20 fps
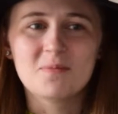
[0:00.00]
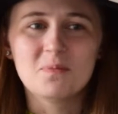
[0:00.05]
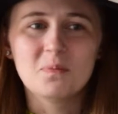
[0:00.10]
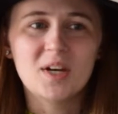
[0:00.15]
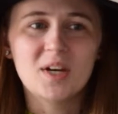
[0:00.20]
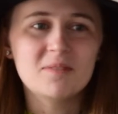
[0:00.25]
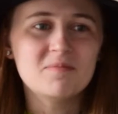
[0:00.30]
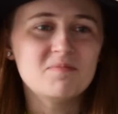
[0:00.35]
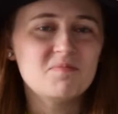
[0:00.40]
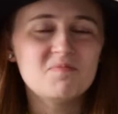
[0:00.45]

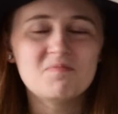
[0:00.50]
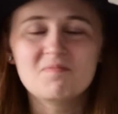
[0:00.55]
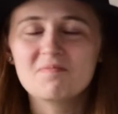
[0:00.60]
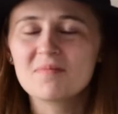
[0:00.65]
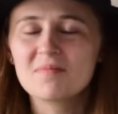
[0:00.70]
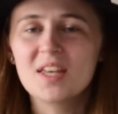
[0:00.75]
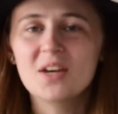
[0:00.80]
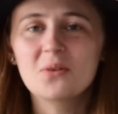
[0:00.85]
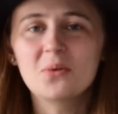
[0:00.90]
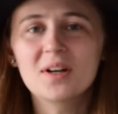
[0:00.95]
But
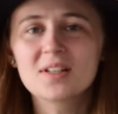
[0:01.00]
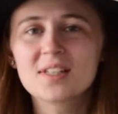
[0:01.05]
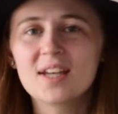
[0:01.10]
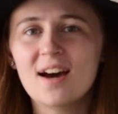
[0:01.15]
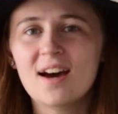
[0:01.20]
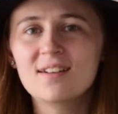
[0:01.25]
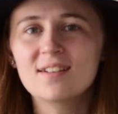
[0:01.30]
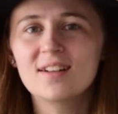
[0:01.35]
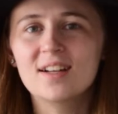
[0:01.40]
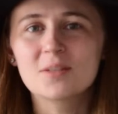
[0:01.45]
it worked
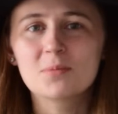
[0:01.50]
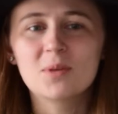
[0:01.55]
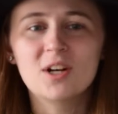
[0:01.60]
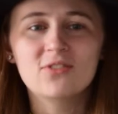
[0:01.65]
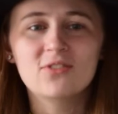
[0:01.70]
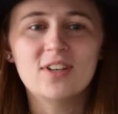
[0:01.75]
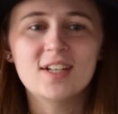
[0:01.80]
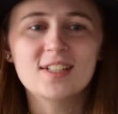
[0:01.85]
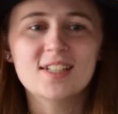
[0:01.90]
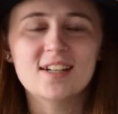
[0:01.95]
out. It's
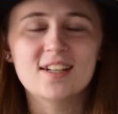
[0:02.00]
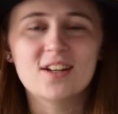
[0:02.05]
perfect.